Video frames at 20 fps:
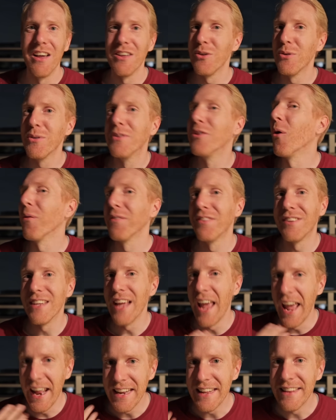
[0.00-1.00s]
you don't
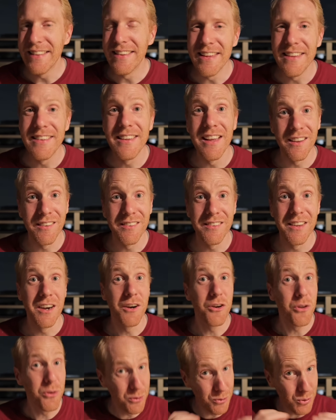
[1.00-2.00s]
see any details
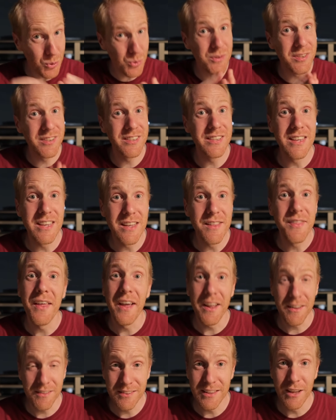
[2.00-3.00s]
there. You do see
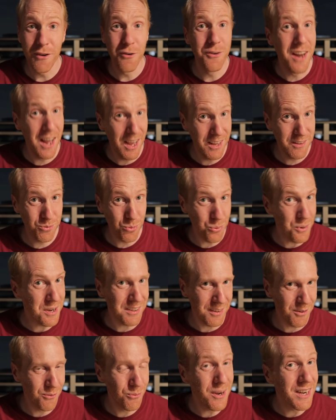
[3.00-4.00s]
that Saturn has
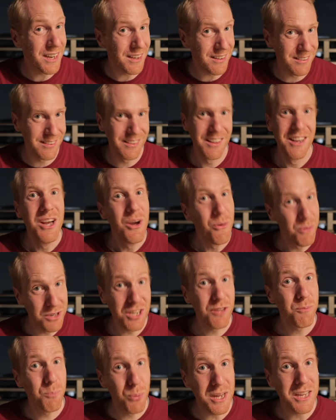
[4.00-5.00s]
wing, rings, which
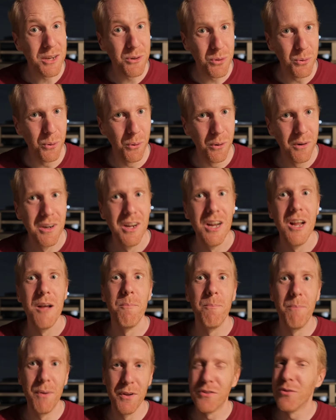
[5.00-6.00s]
is pretty cool,
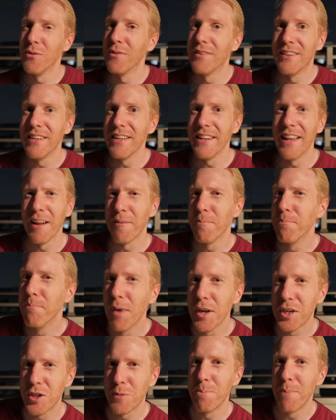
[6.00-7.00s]
but you'd see that
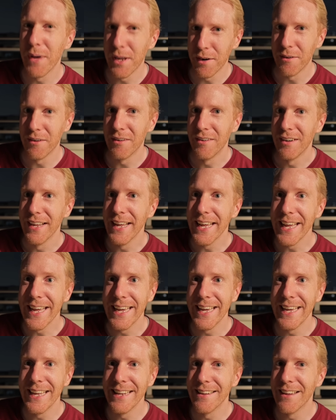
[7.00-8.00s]
much better
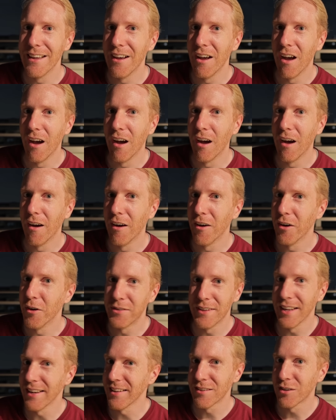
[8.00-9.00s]
in uh, a
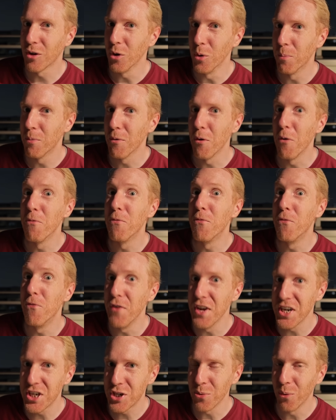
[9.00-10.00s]
telescope, a
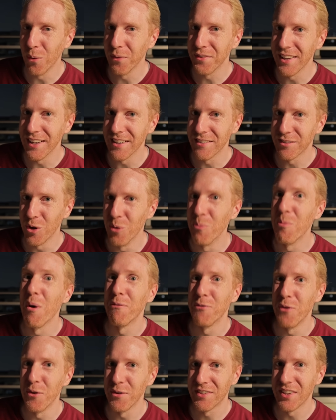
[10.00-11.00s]
visual telescope
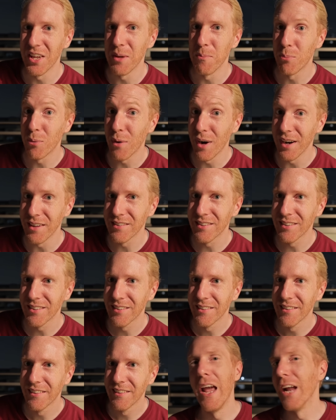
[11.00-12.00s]
of the same
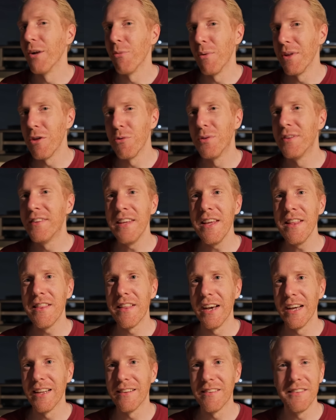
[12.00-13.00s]
price. And when you see
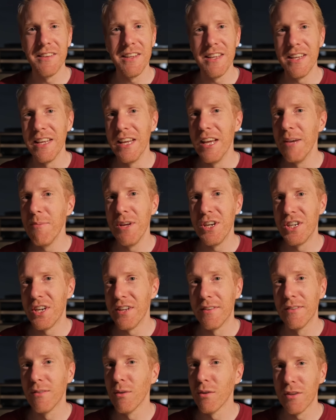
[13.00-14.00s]
that, the image
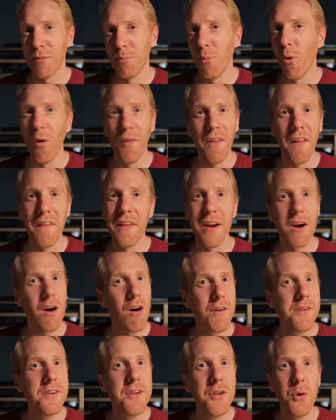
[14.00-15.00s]
is so small that there
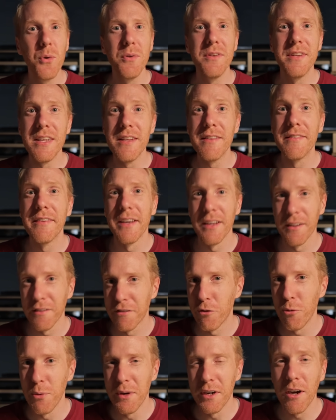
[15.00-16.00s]
are no
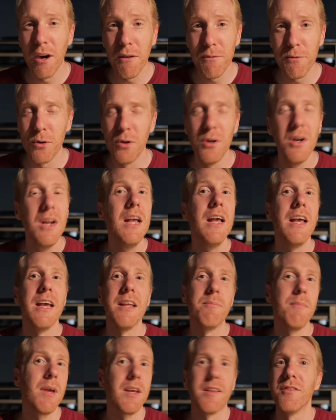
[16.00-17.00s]
details to recover.
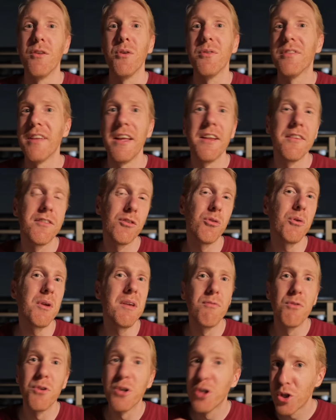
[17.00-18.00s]
It makes no sense to
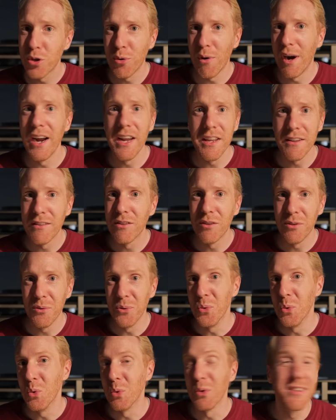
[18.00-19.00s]
even try
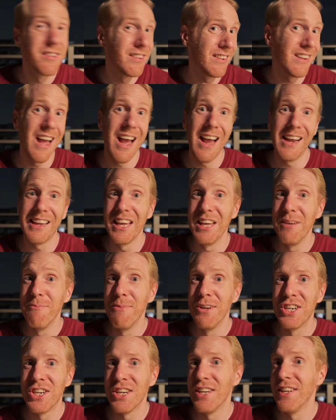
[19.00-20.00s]
to stack
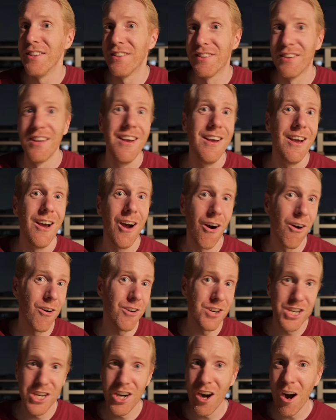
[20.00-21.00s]
images
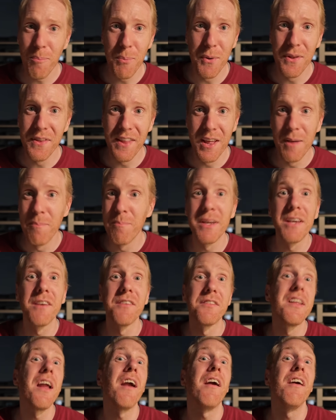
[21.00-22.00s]
or sharpen them
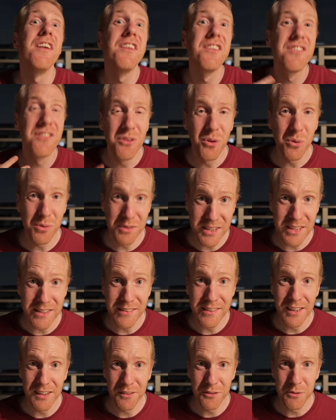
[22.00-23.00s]
because there is no
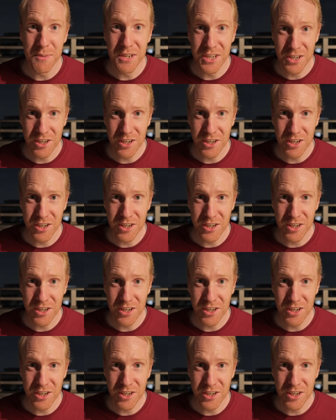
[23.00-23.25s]
detail to be